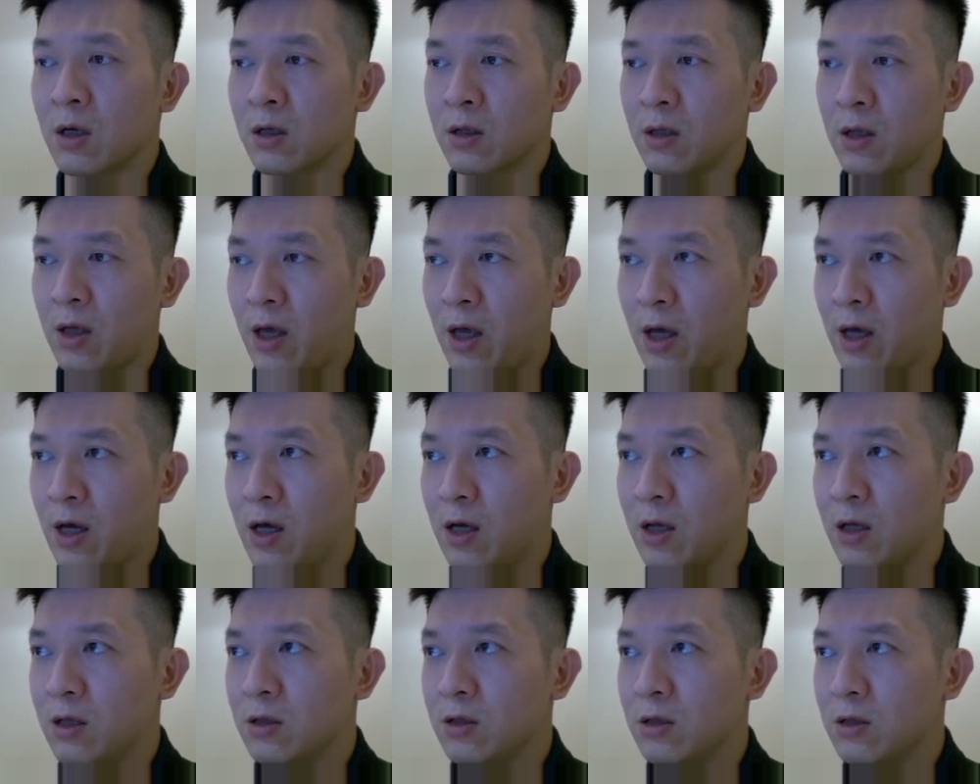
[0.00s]

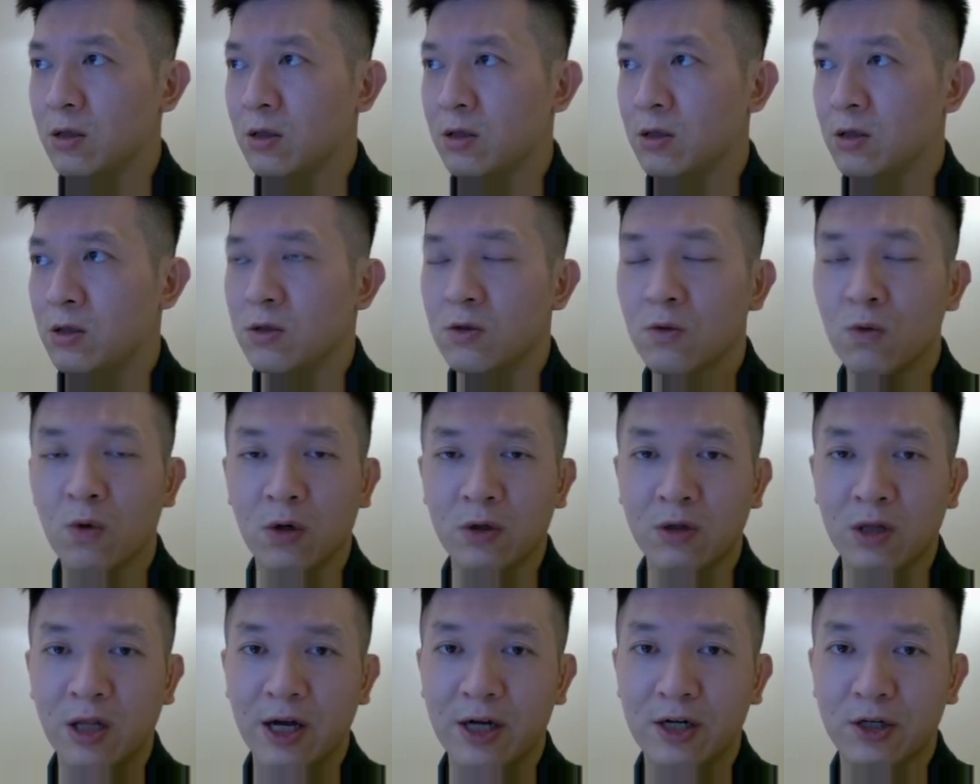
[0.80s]
And you will
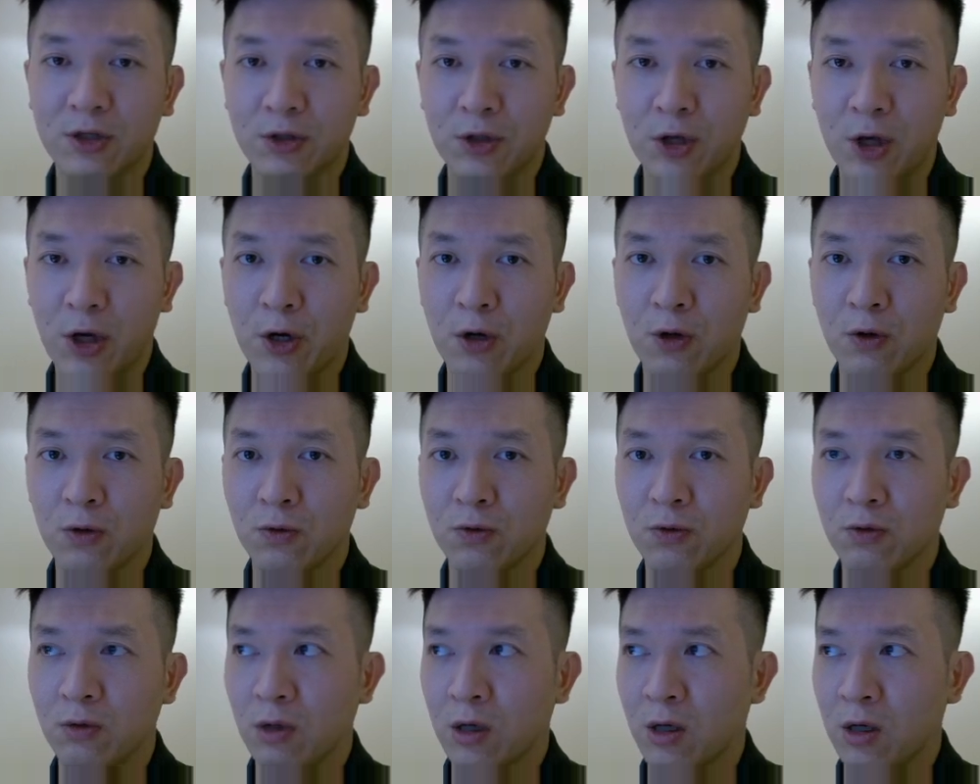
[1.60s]
later
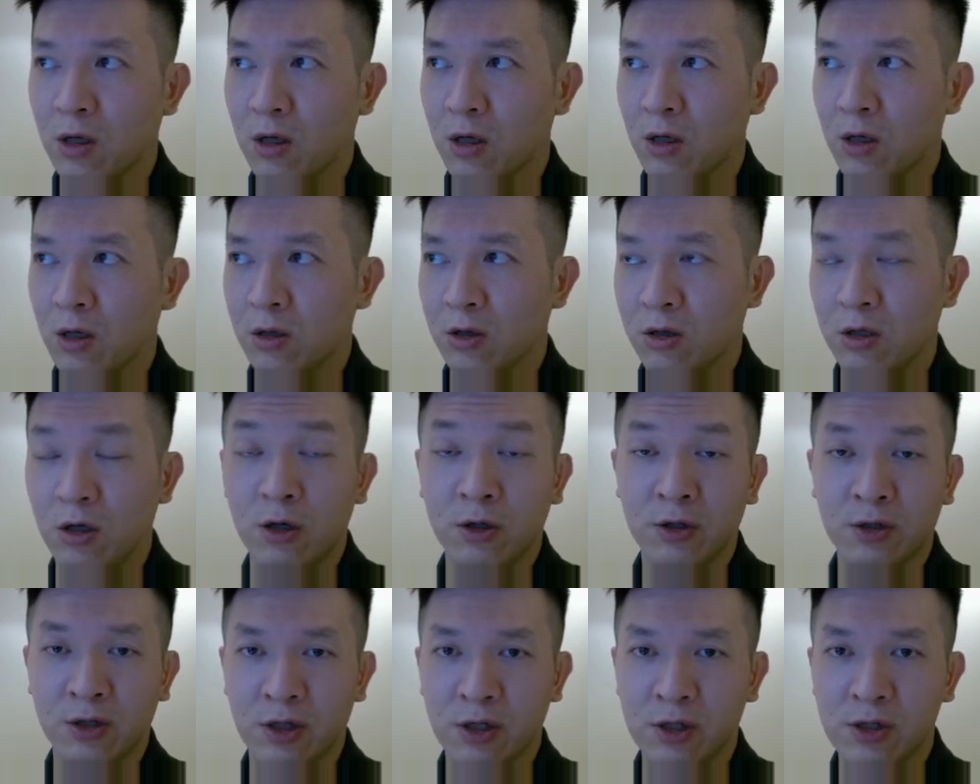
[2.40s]

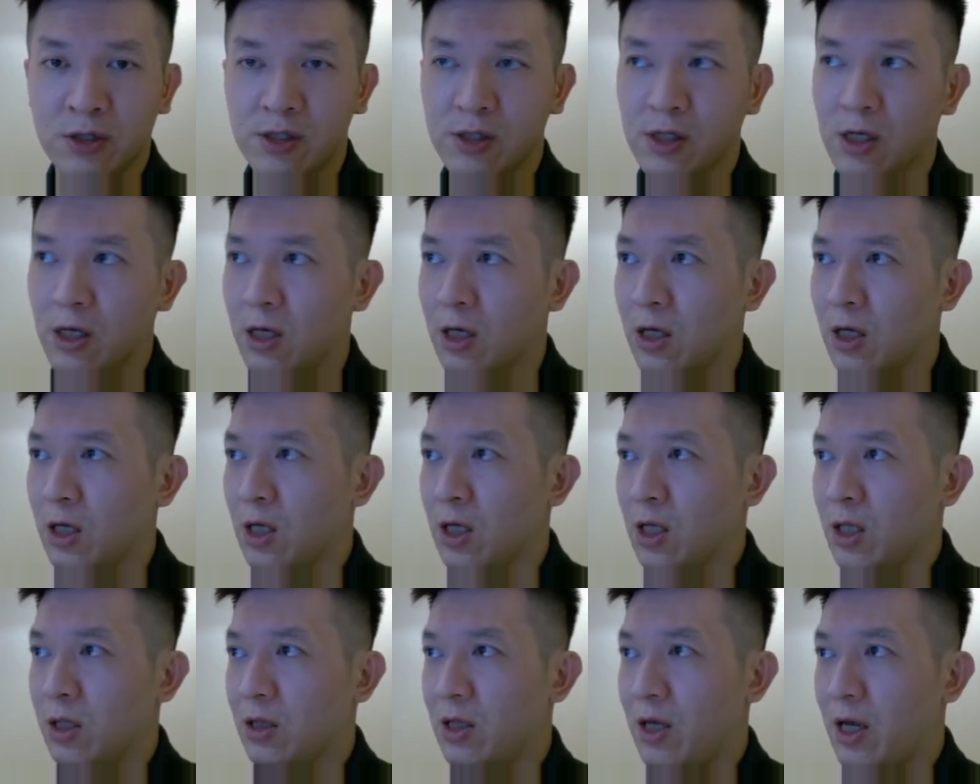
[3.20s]
learn this,
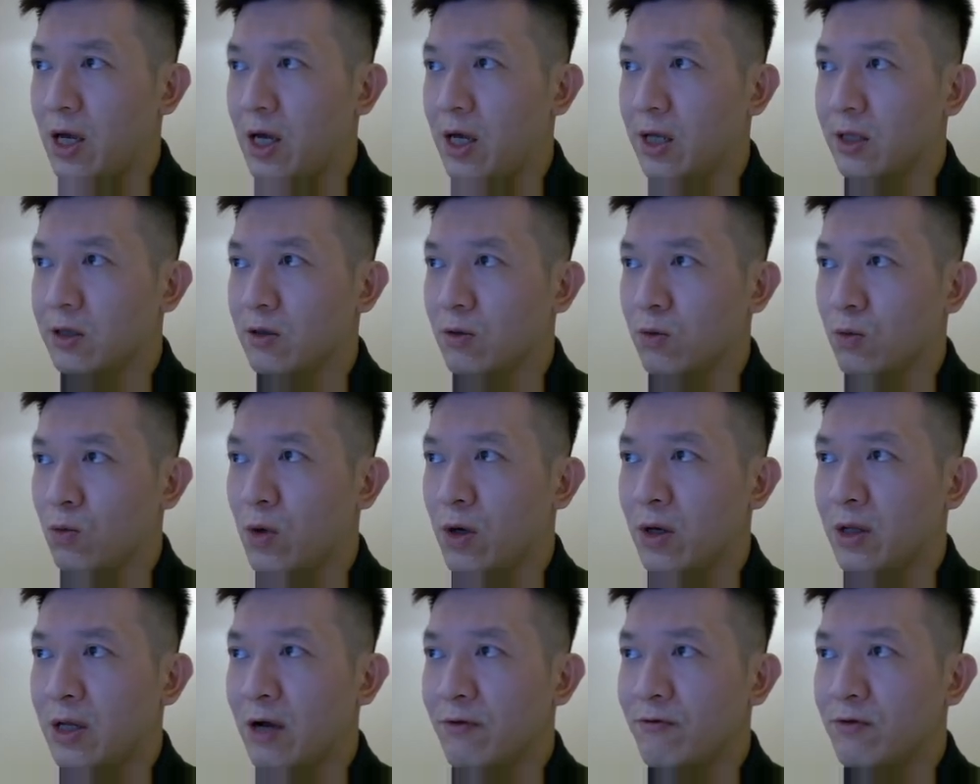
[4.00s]
that
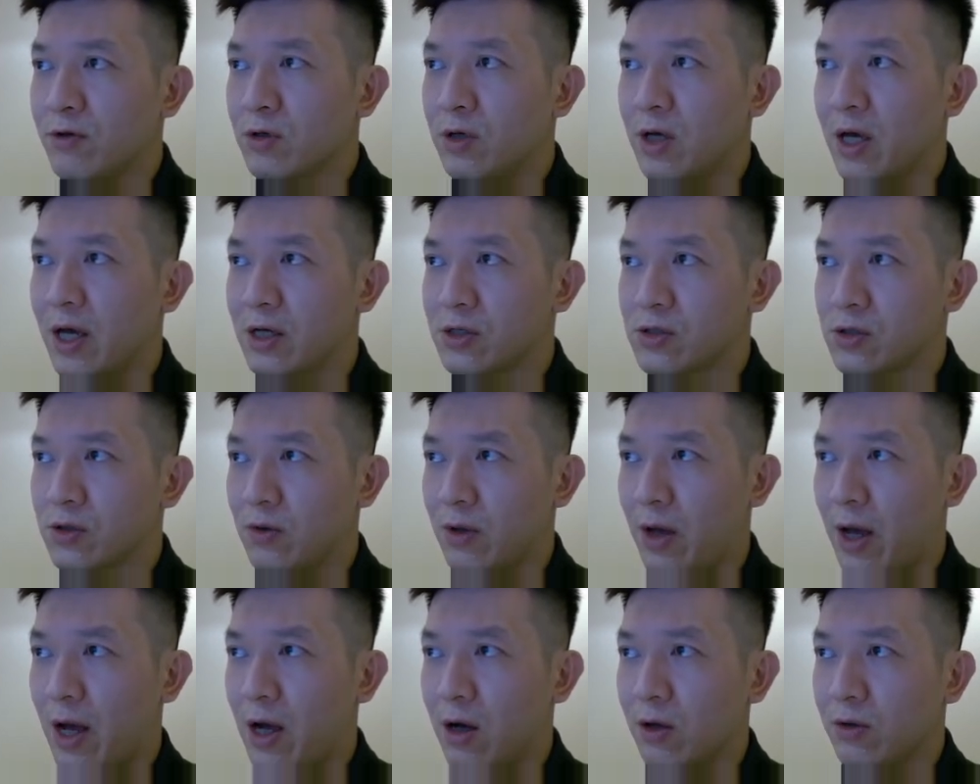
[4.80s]
whenever you cancel
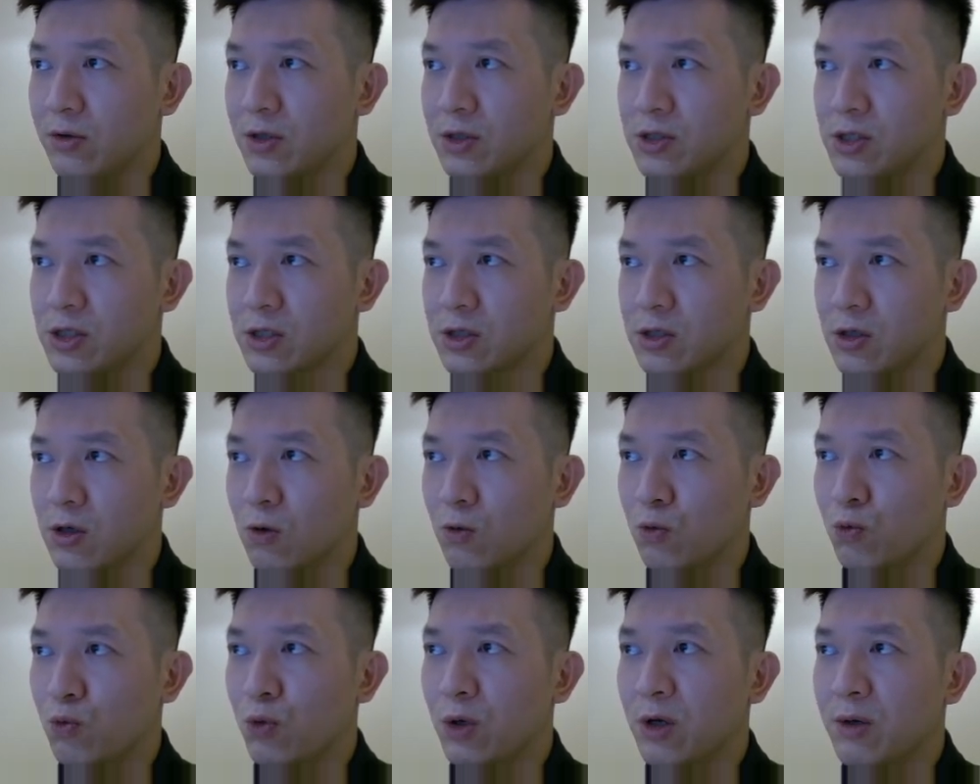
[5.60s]
out, this is
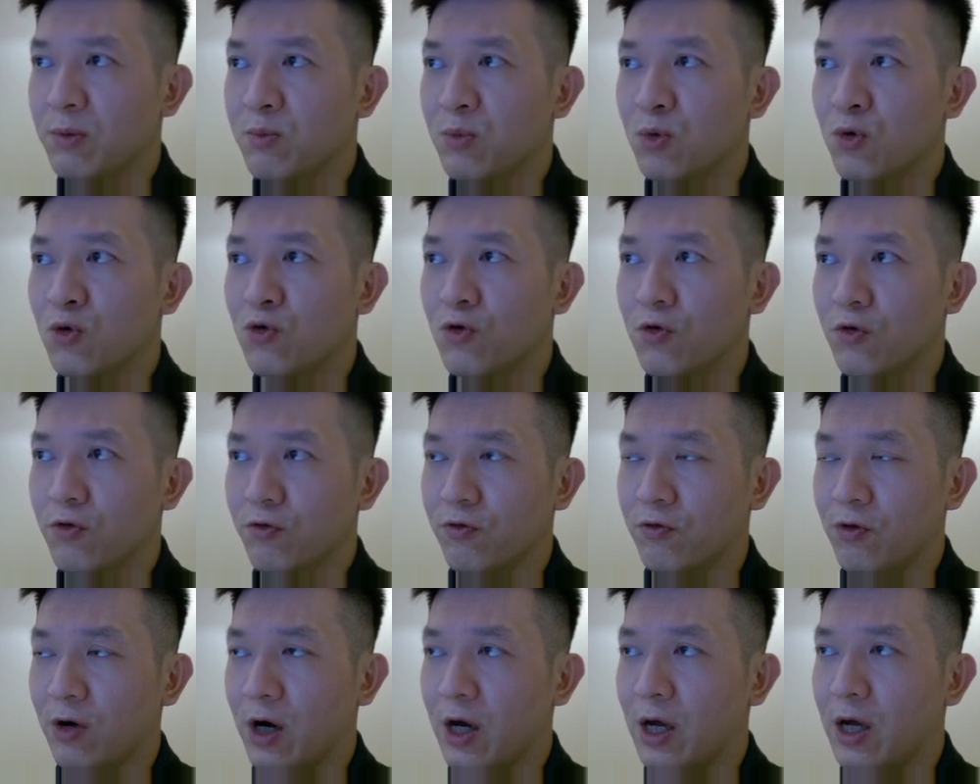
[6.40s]
called remove,
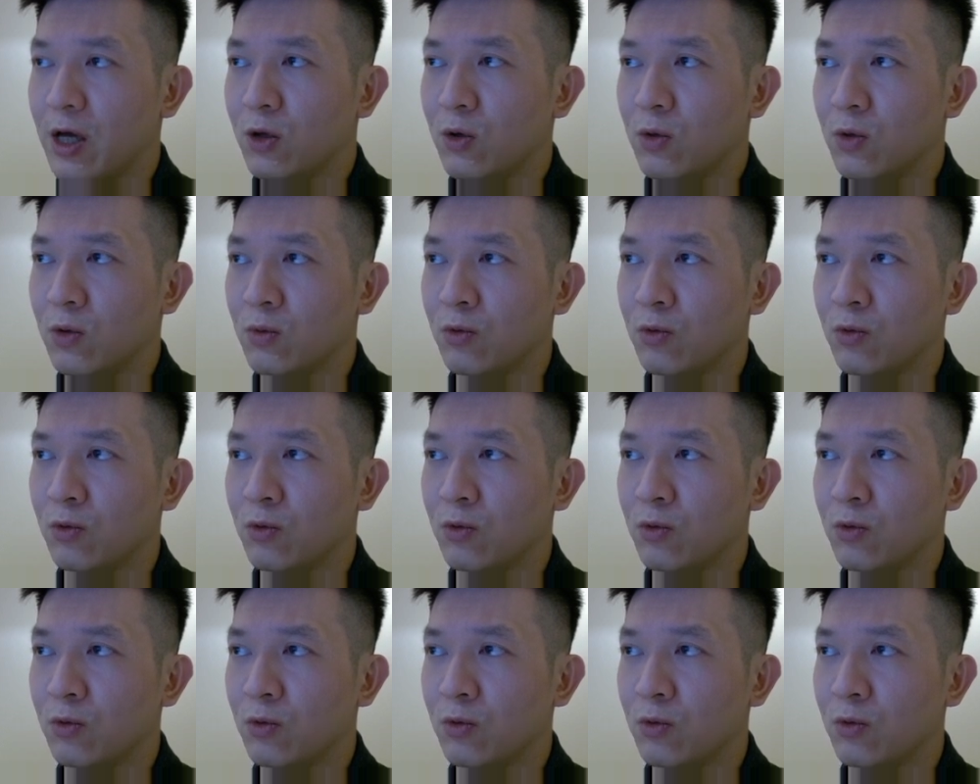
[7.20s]
right?